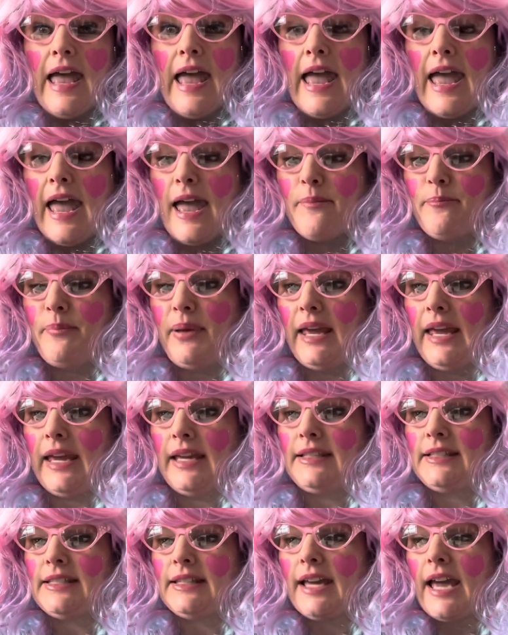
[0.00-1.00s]
and
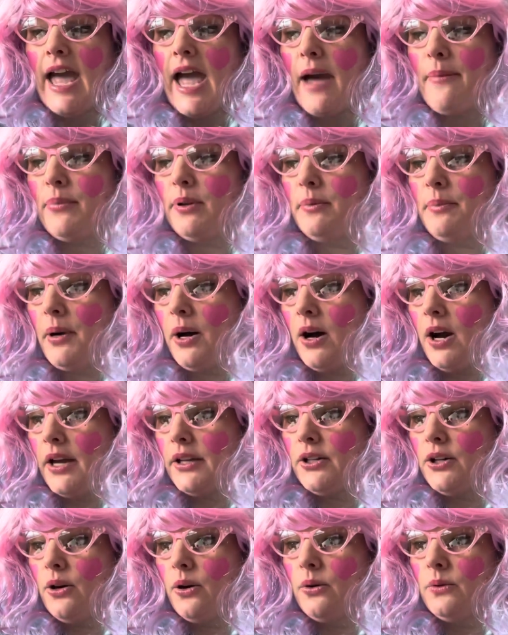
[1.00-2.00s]
painting apple
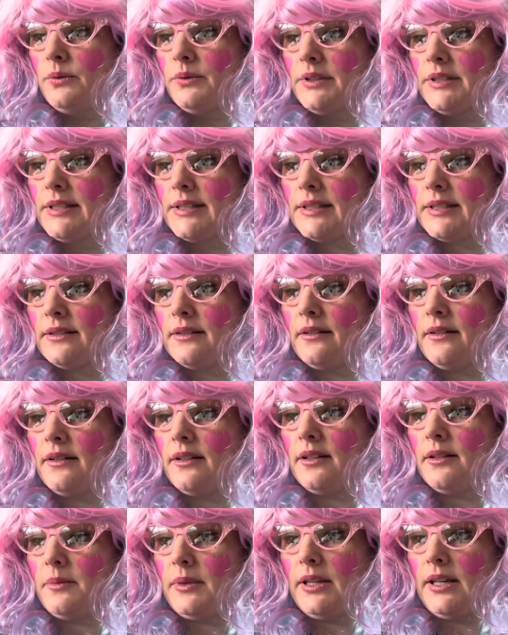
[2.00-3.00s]
pine cones.
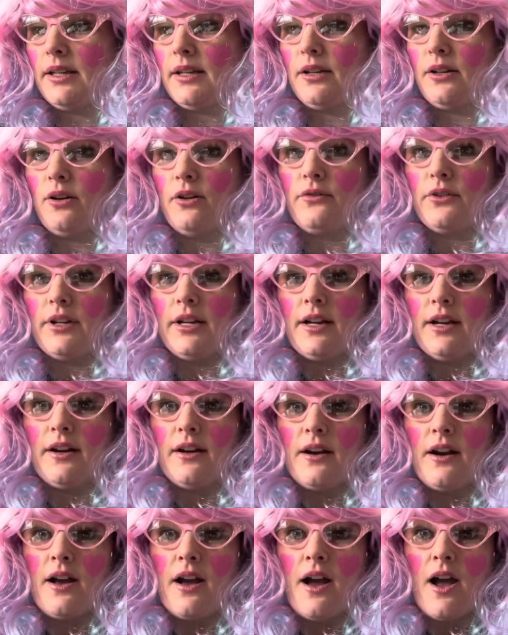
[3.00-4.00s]
Let me get it over
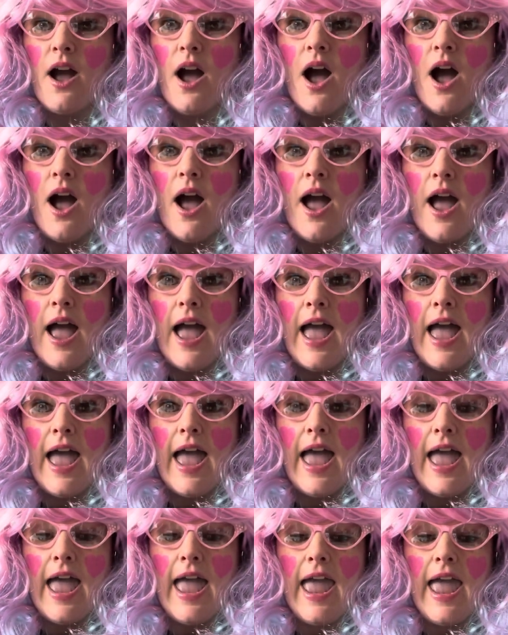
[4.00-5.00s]
here.
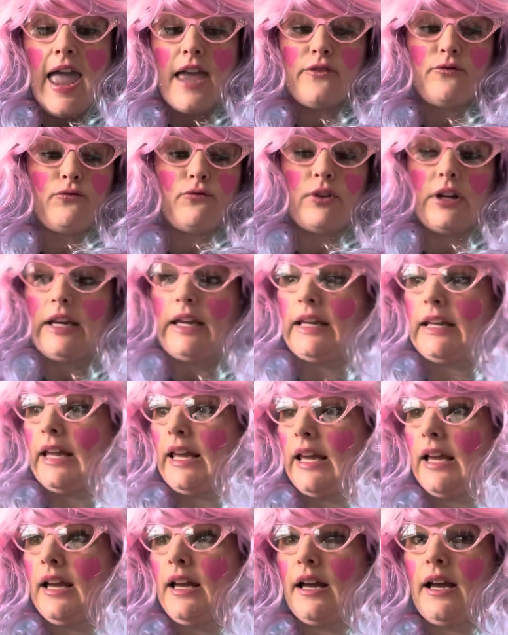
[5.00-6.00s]
And
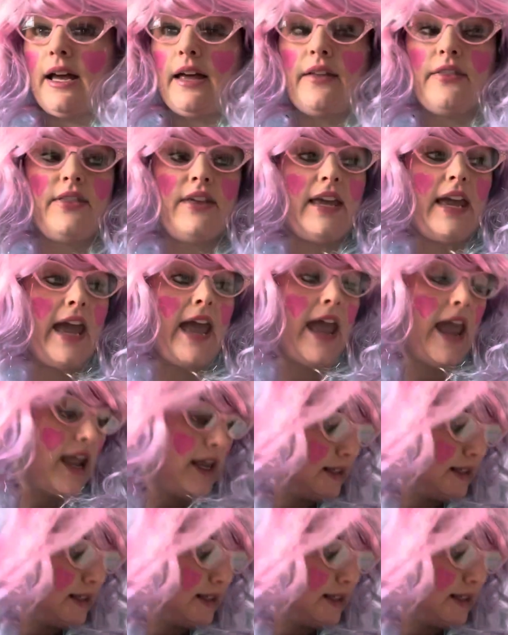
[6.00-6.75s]
reading the A